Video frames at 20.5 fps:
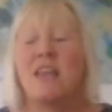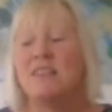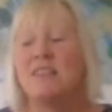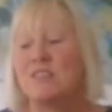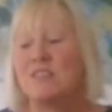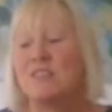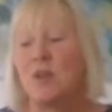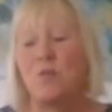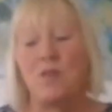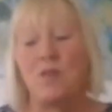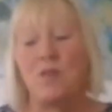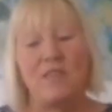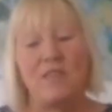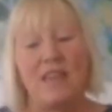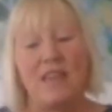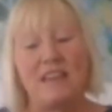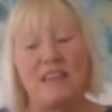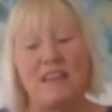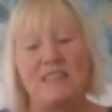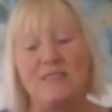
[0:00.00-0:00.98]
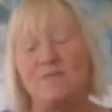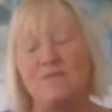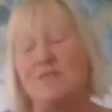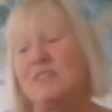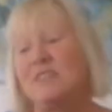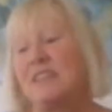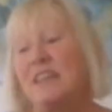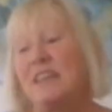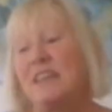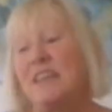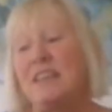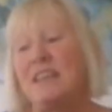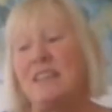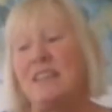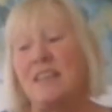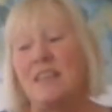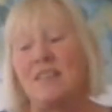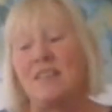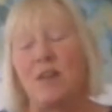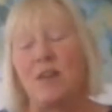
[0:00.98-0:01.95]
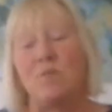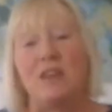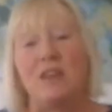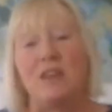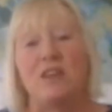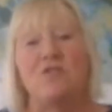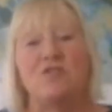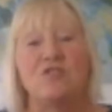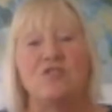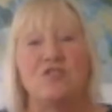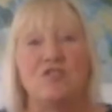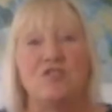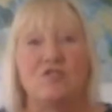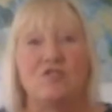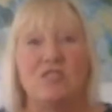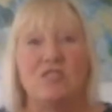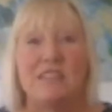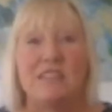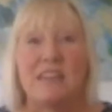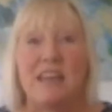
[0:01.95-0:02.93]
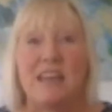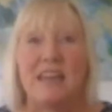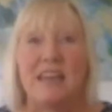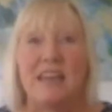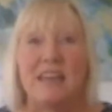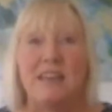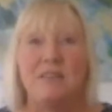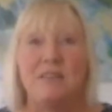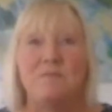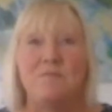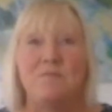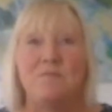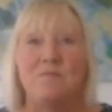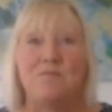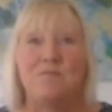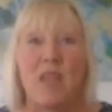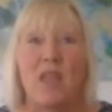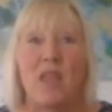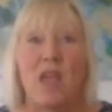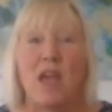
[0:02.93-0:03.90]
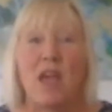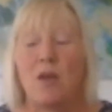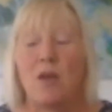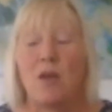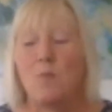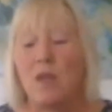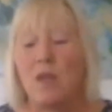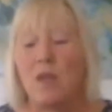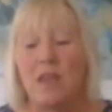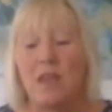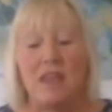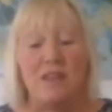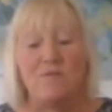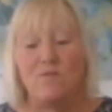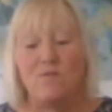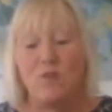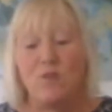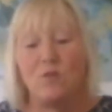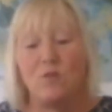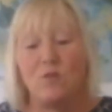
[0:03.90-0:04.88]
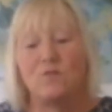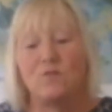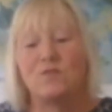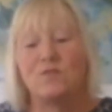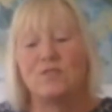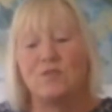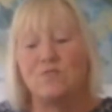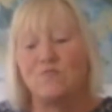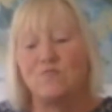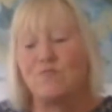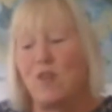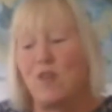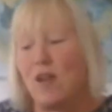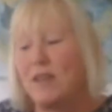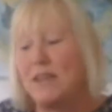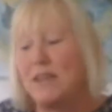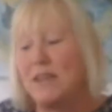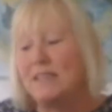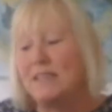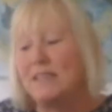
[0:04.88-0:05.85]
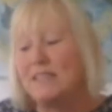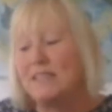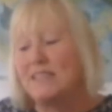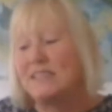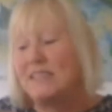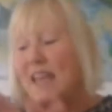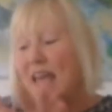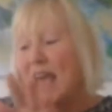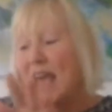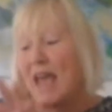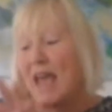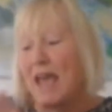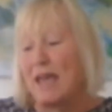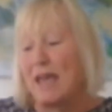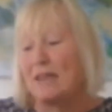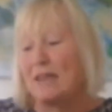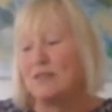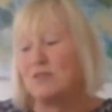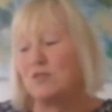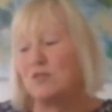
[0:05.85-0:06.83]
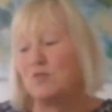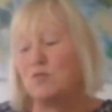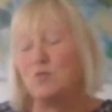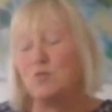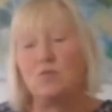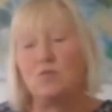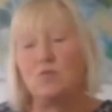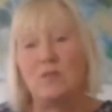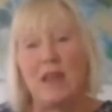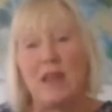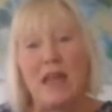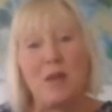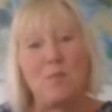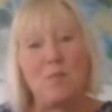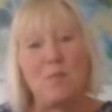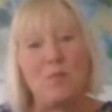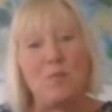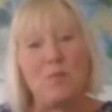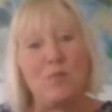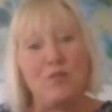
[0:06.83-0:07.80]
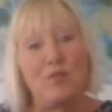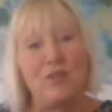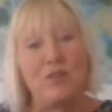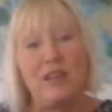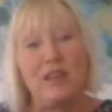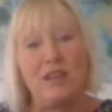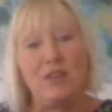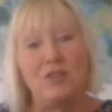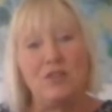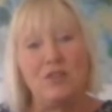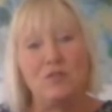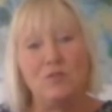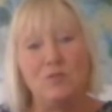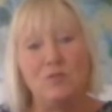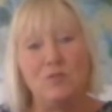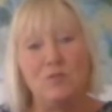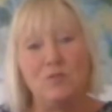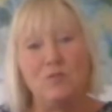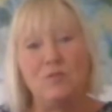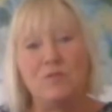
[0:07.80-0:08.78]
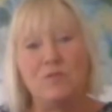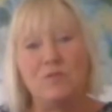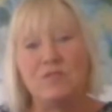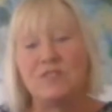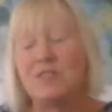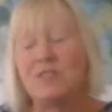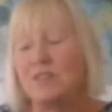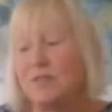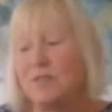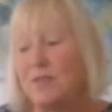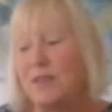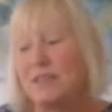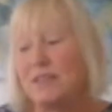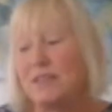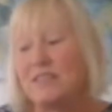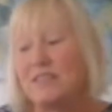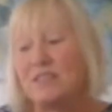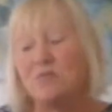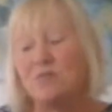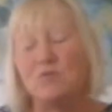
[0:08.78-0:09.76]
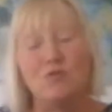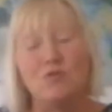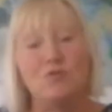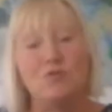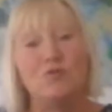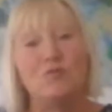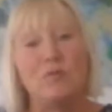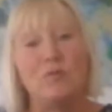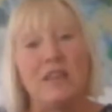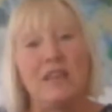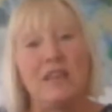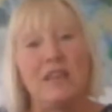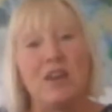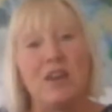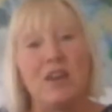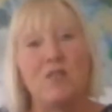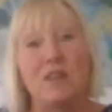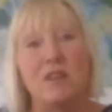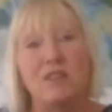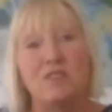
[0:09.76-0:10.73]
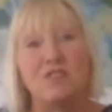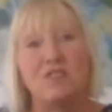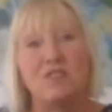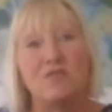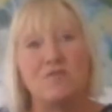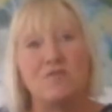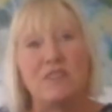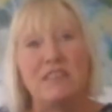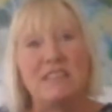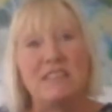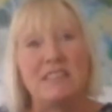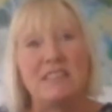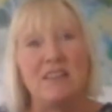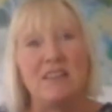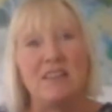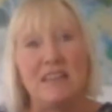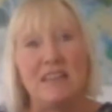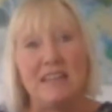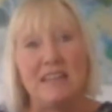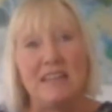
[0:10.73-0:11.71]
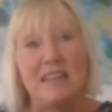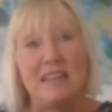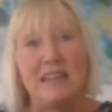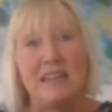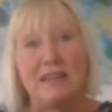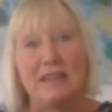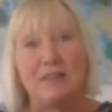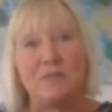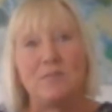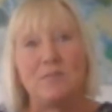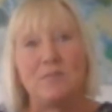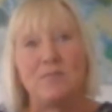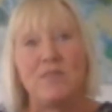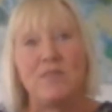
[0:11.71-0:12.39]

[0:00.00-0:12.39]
So the activity that we're going to do today involves rice and all our pre-used things that would normally go into the recycling.